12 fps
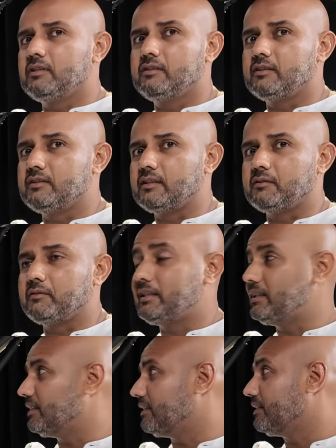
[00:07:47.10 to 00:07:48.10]
interesting over
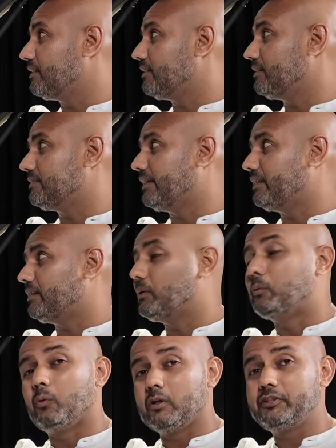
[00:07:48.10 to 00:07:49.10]
here is that a
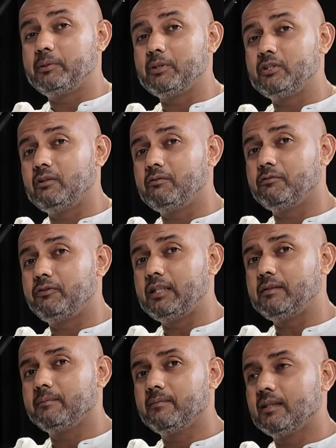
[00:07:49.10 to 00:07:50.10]
washing machine will fit,
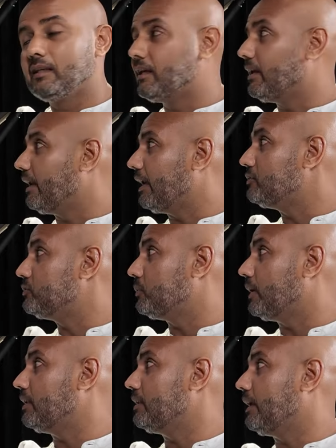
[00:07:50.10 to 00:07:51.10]
as
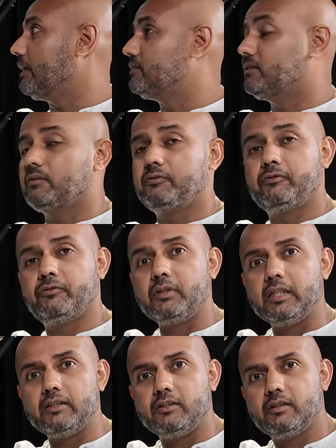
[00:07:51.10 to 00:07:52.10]
well as a
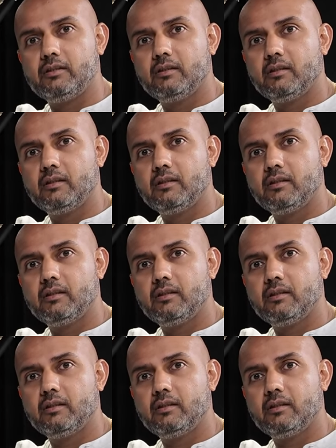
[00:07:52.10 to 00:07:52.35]
fridge.